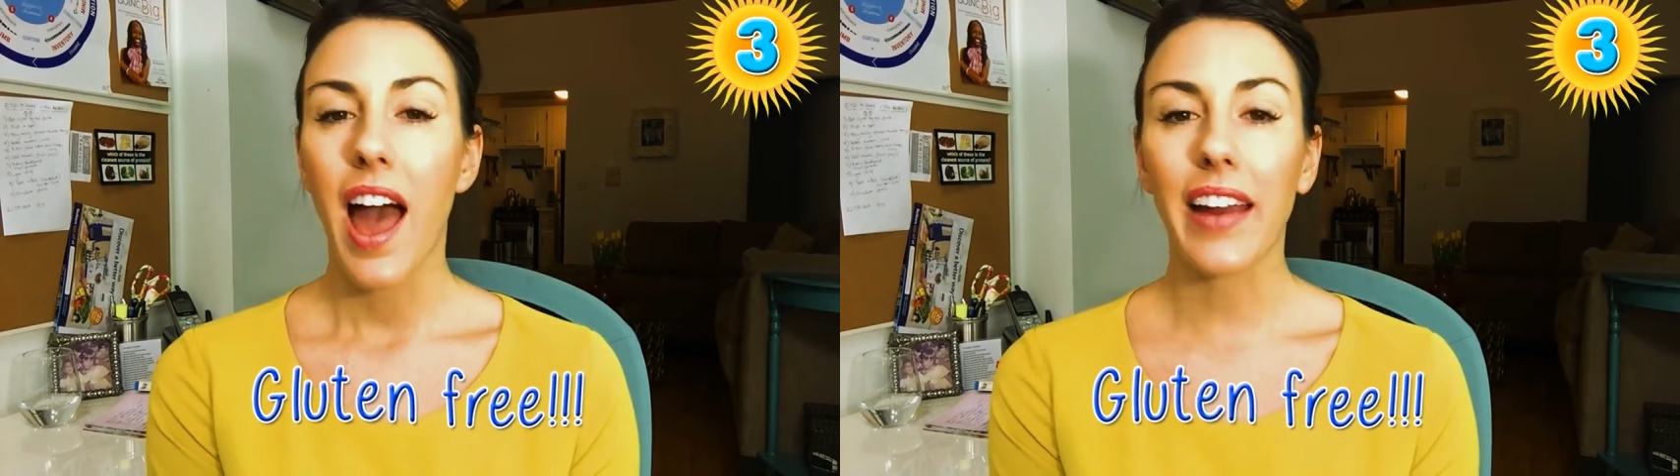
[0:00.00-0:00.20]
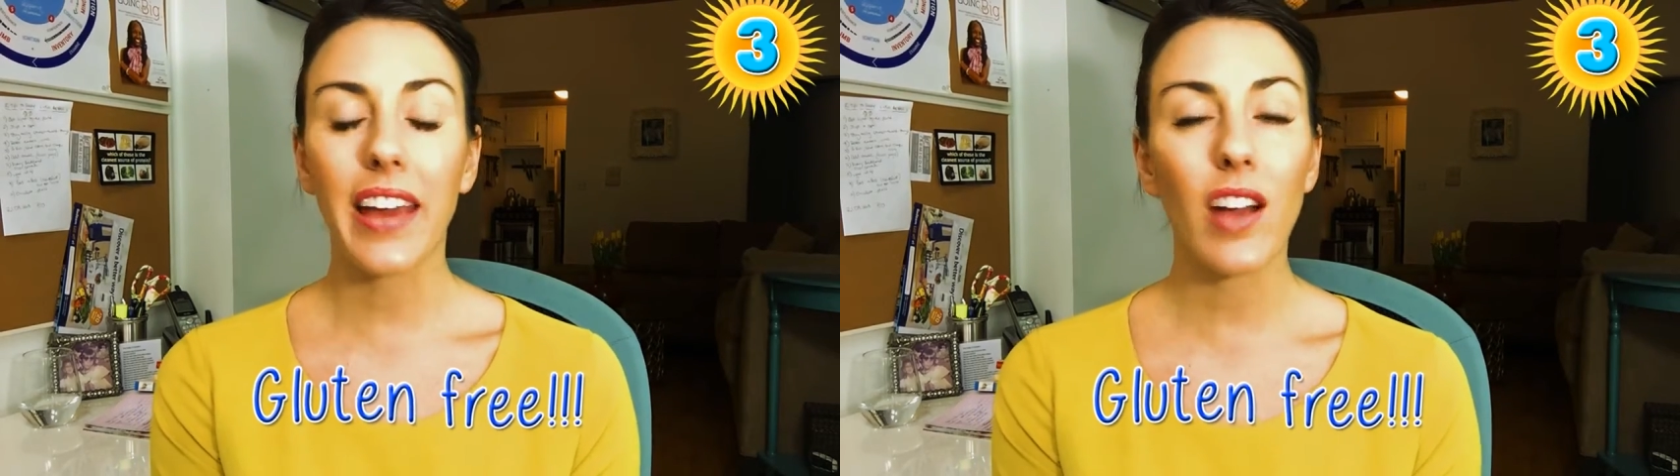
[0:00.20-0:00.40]

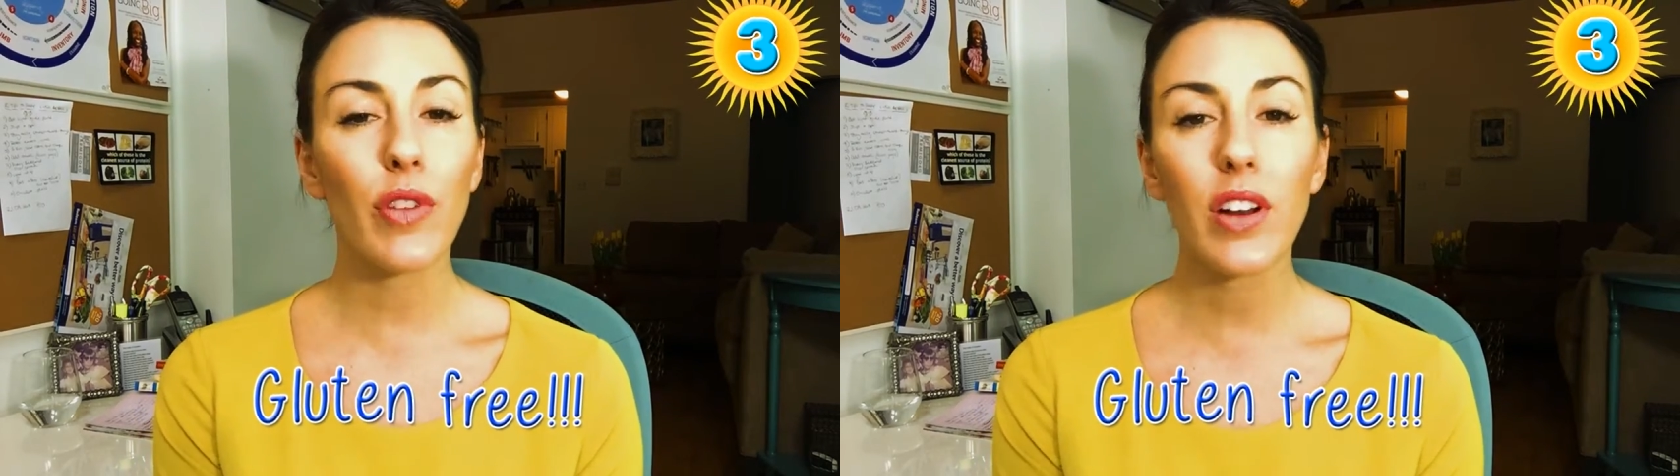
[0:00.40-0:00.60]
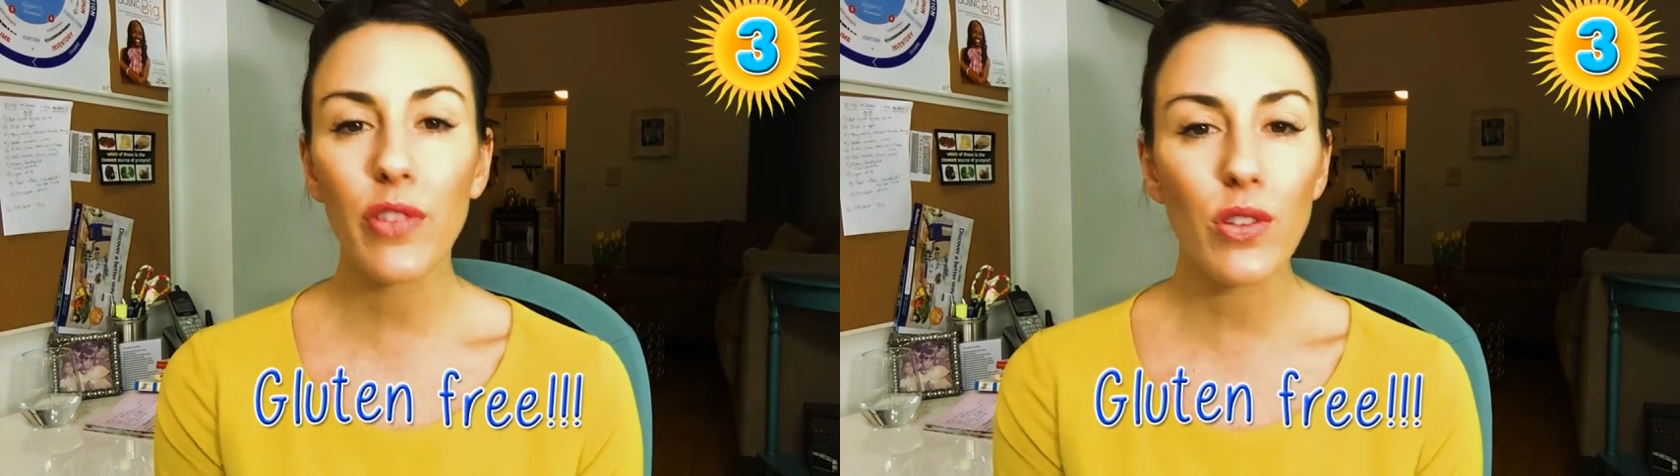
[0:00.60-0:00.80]
and get
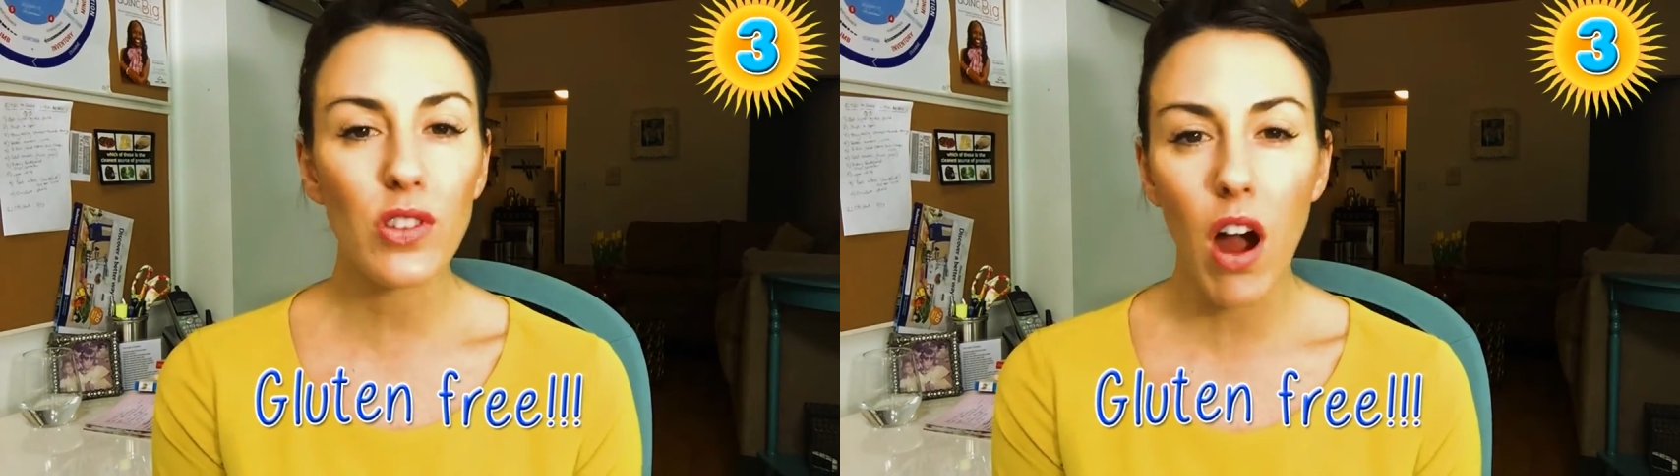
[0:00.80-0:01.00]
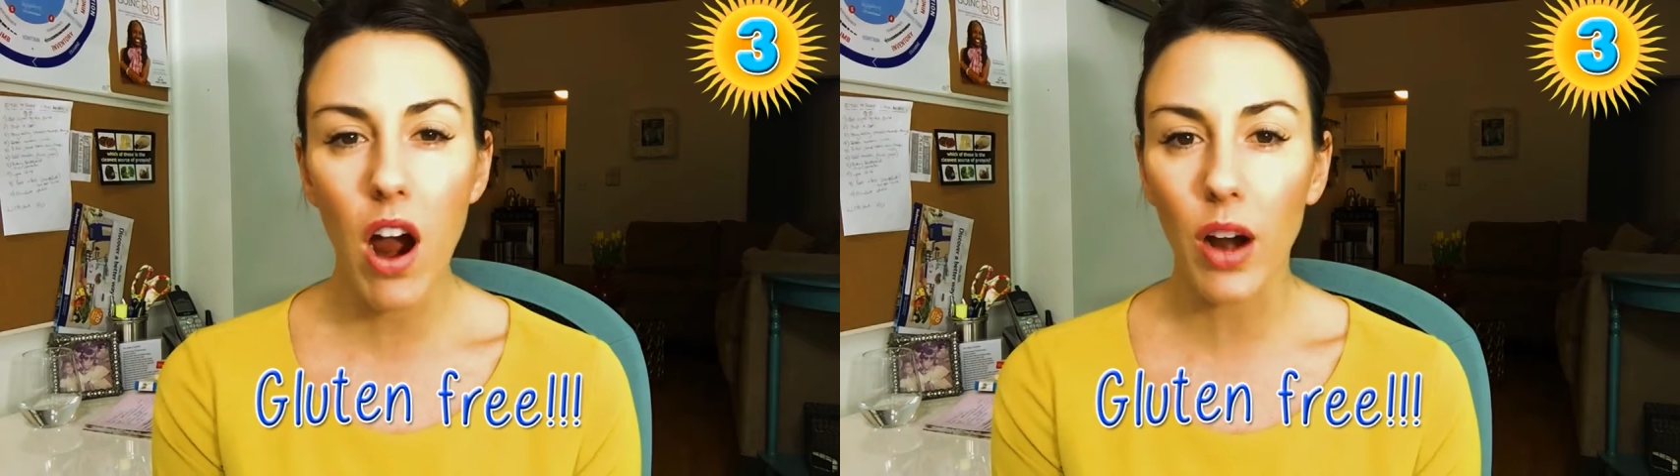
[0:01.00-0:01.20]
rid of those
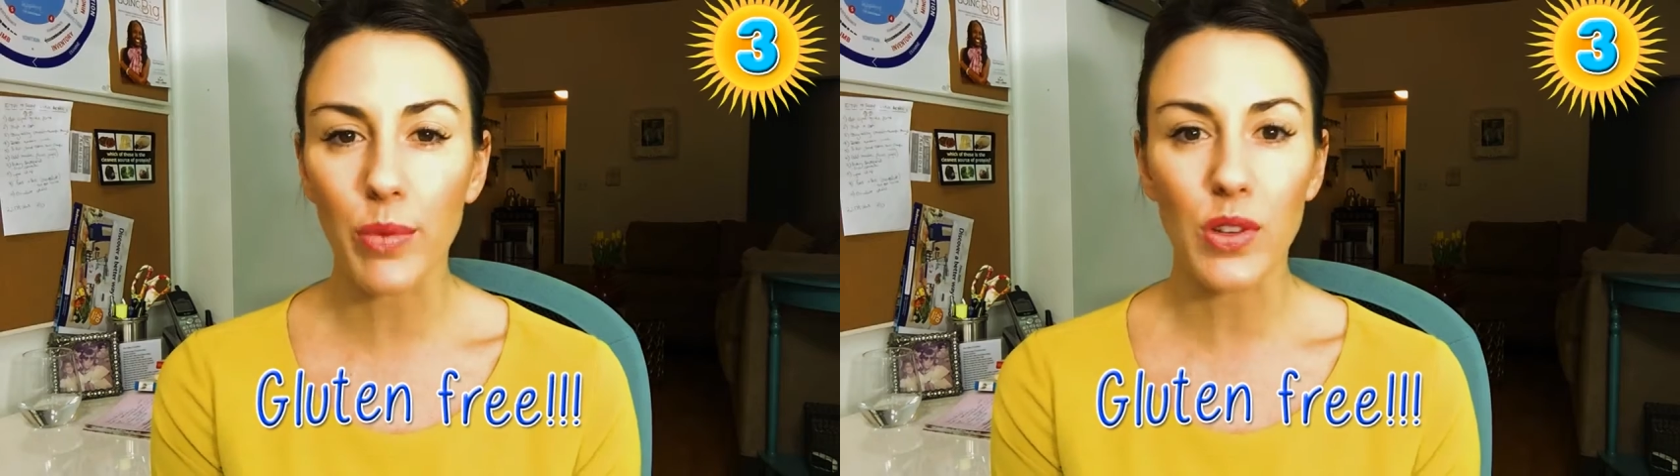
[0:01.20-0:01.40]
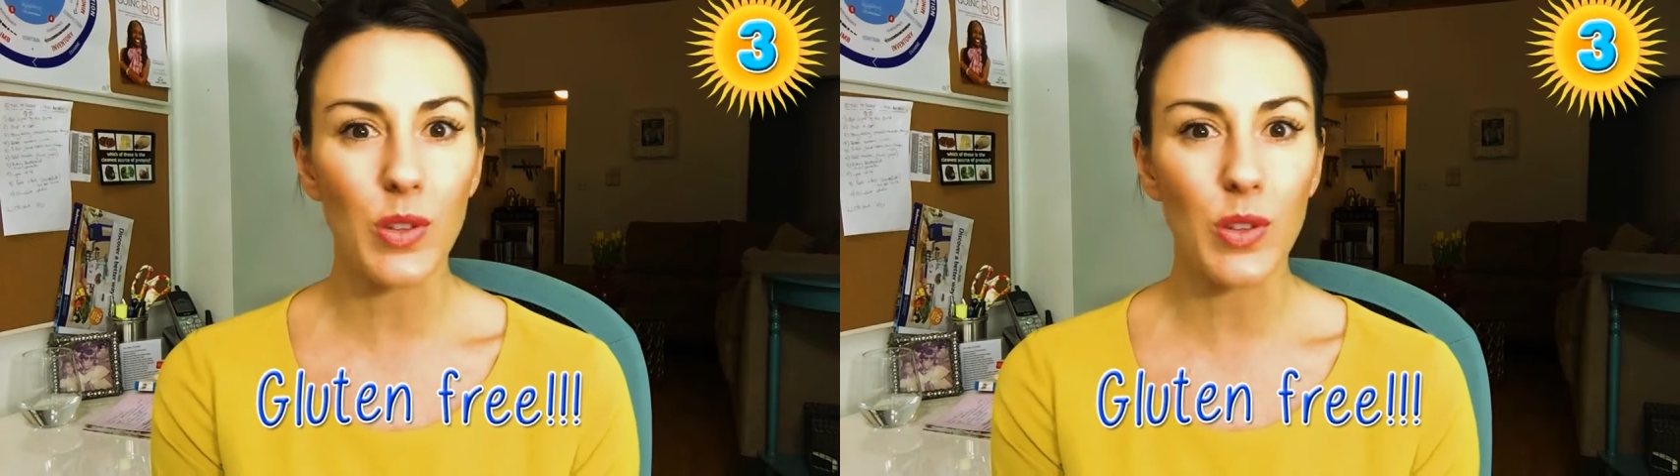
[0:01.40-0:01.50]
carbs,